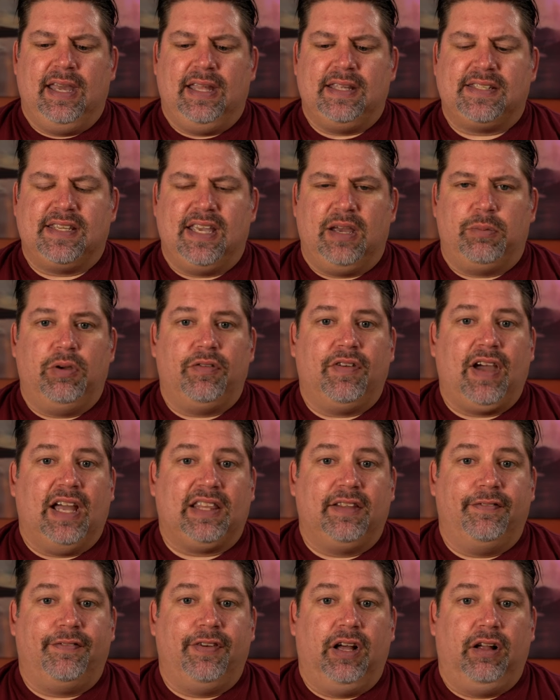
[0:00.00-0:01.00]
and said, we've
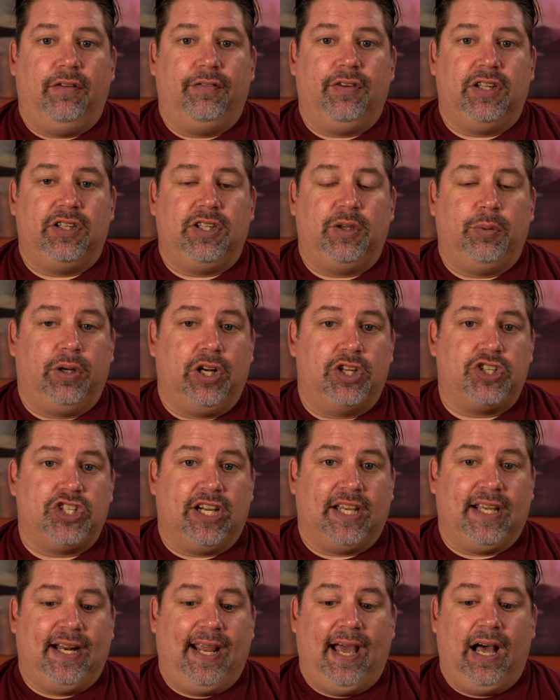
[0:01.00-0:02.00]
got the Velvet, do you want to
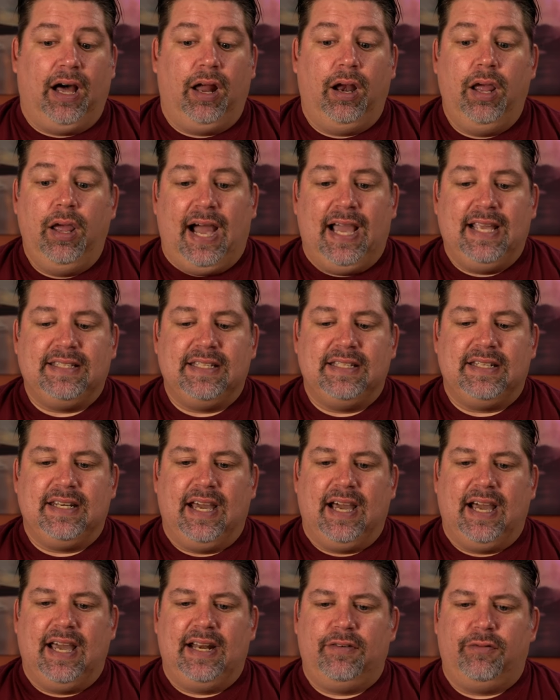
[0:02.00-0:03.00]
check it out? I did
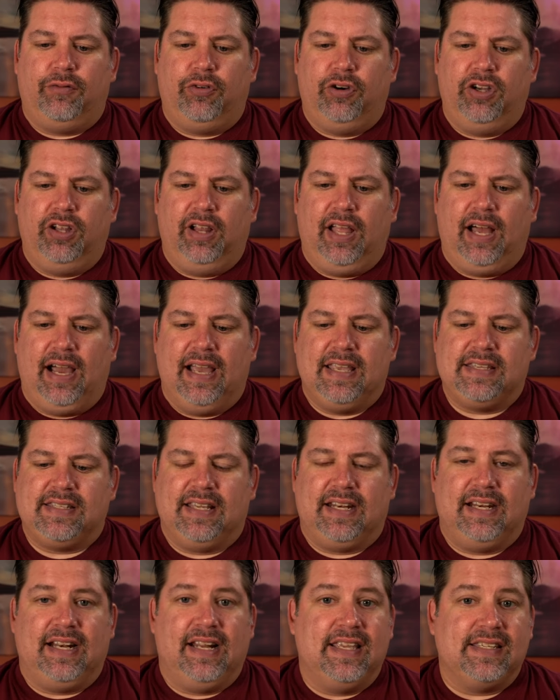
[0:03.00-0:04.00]
not realize
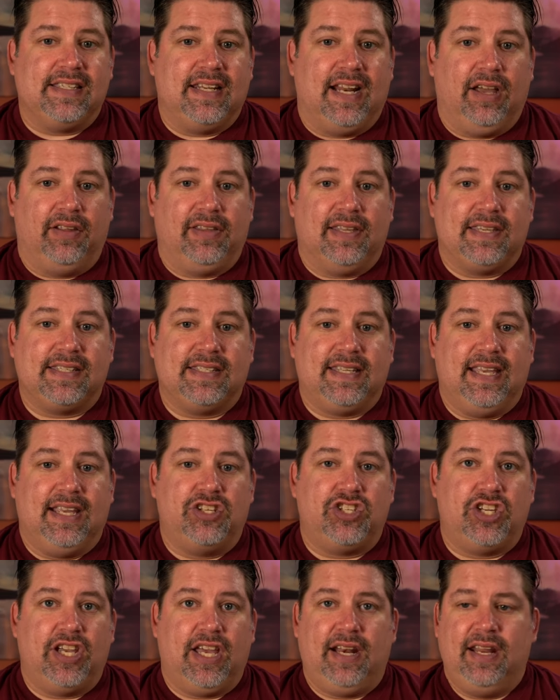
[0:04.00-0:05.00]
that it isn't out in the
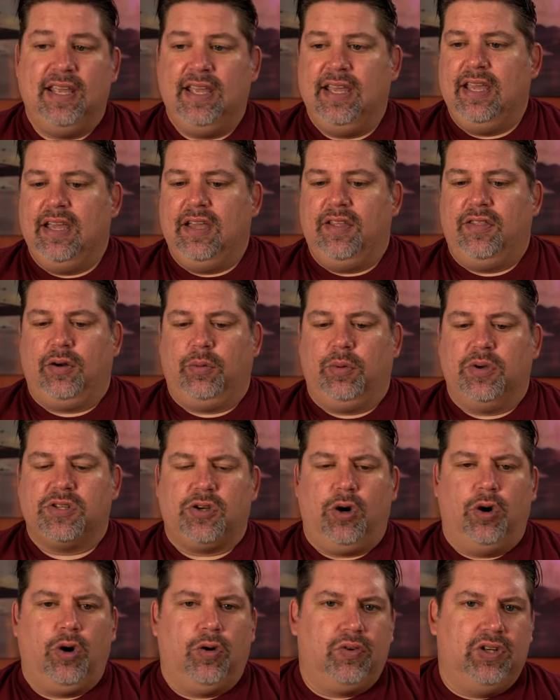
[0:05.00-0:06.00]
States yet. There was
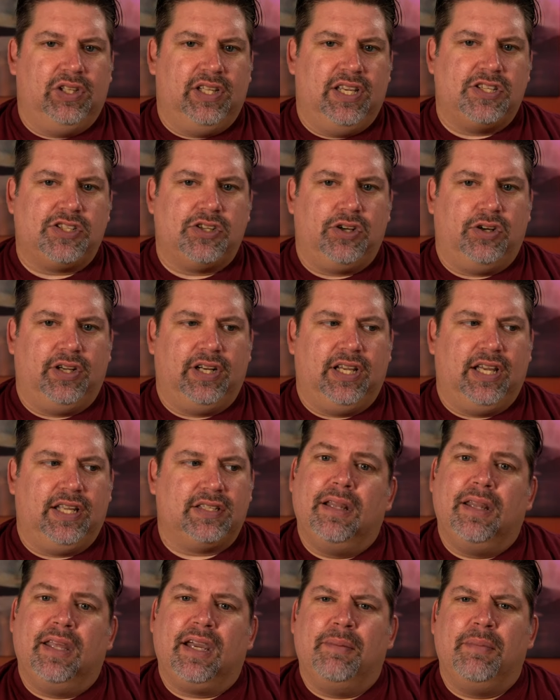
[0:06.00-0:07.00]
a whole release on it
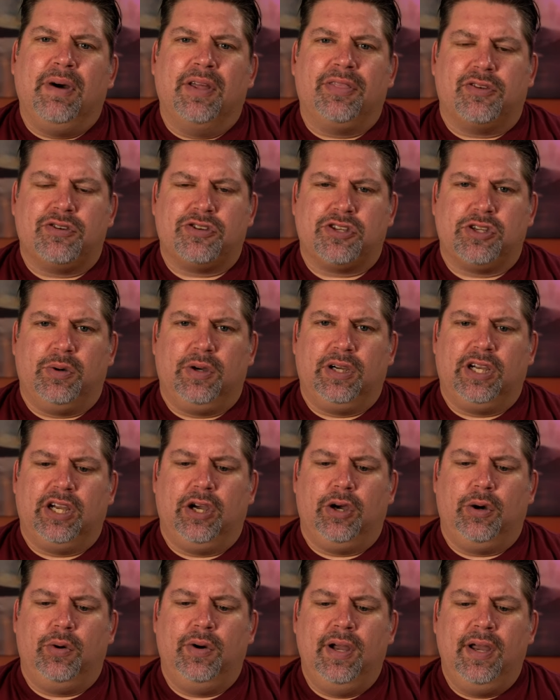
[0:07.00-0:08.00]
like a month or so
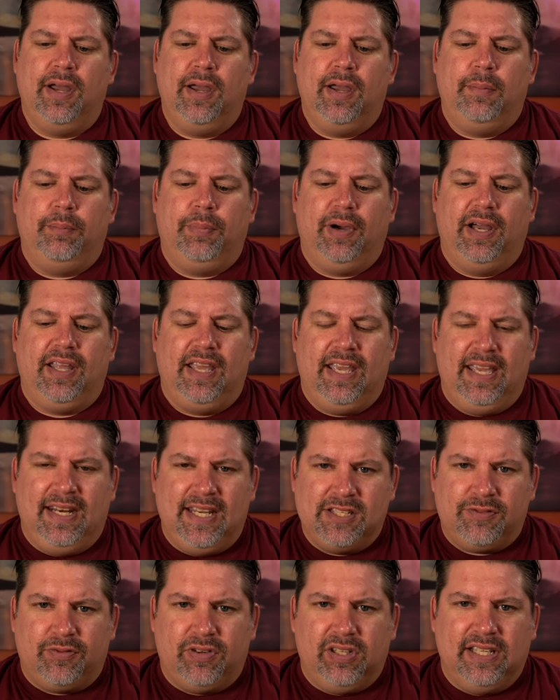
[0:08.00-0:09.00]
ago, but it
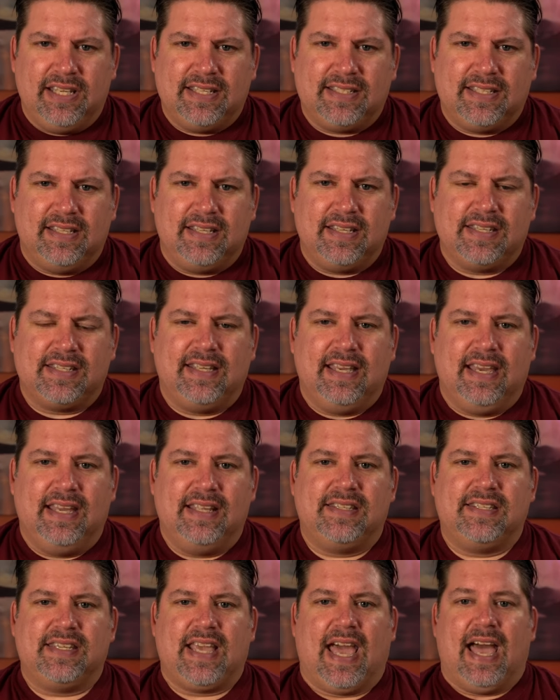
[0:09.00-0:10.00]
is released in the
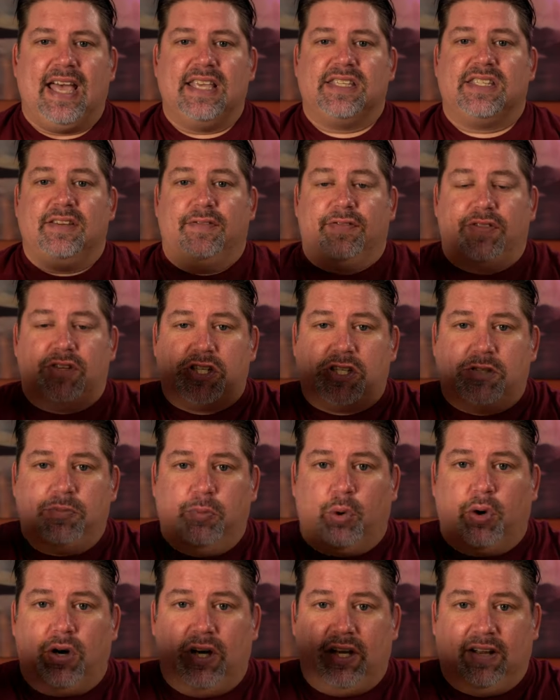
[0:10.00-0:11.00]
States as of this
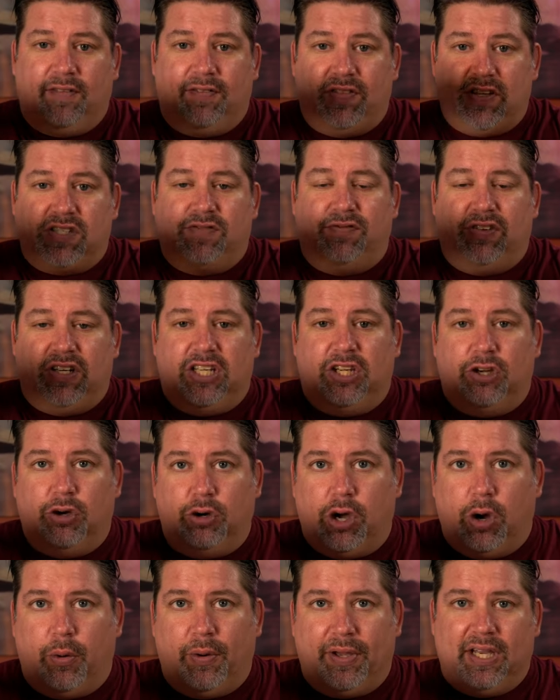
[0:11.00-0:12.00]
morning of this video
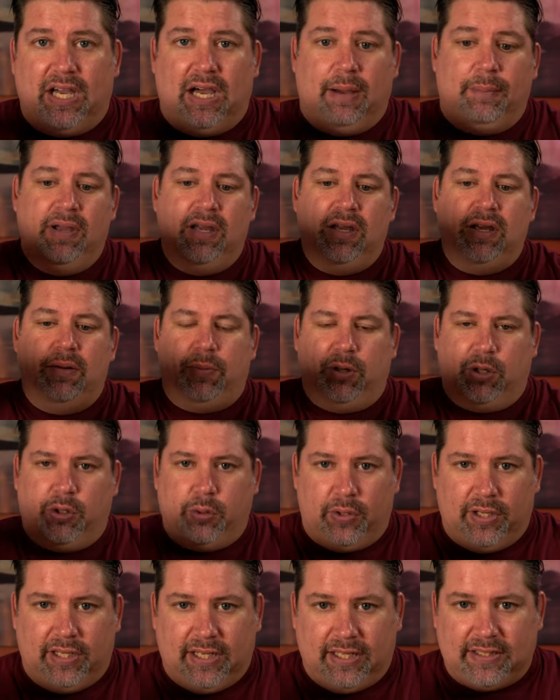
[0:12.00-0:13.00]
going up,
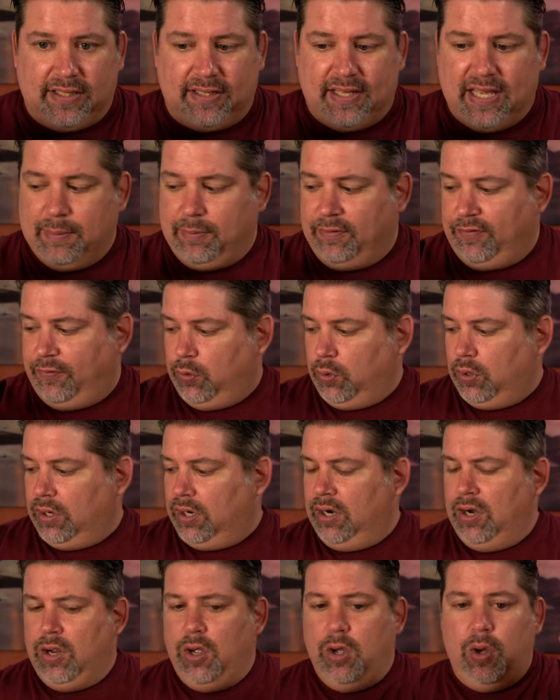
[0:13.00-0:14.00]
recording it the day
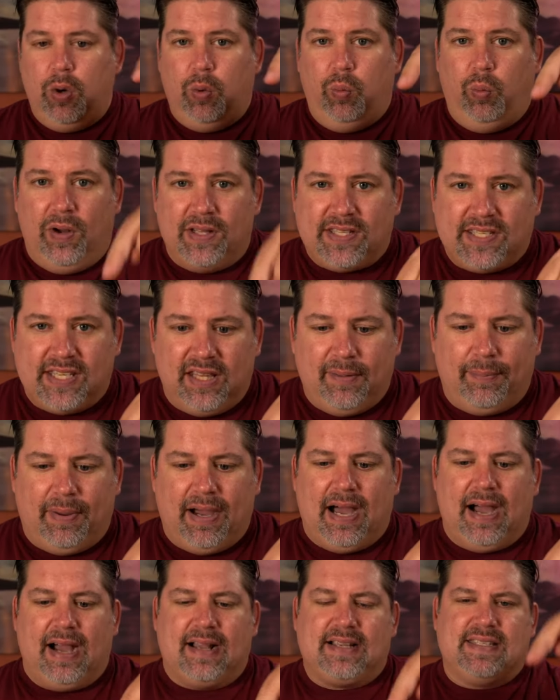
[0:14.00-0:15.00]
before. What's in the
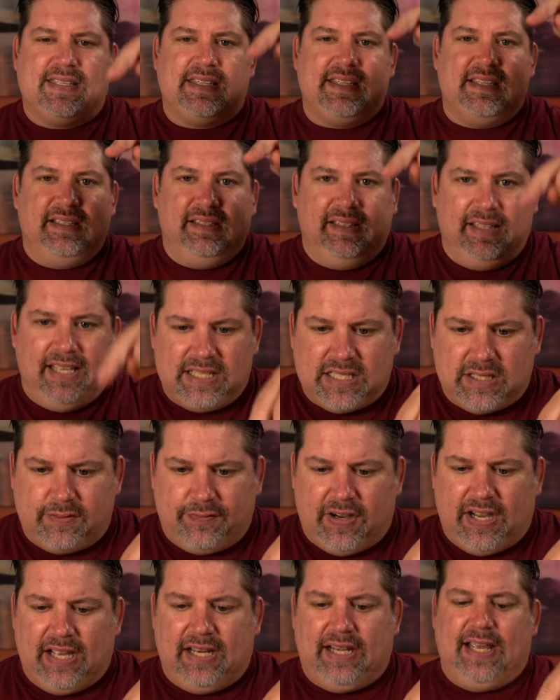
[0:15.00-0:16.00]
box? Let's
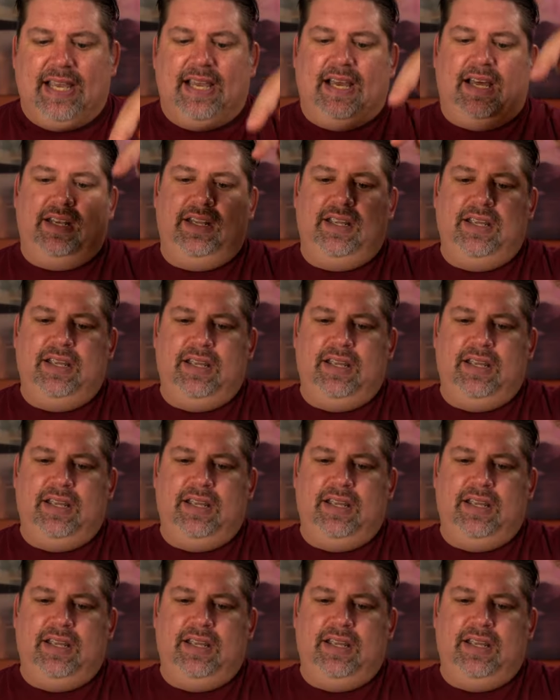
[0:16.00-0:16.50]
find out.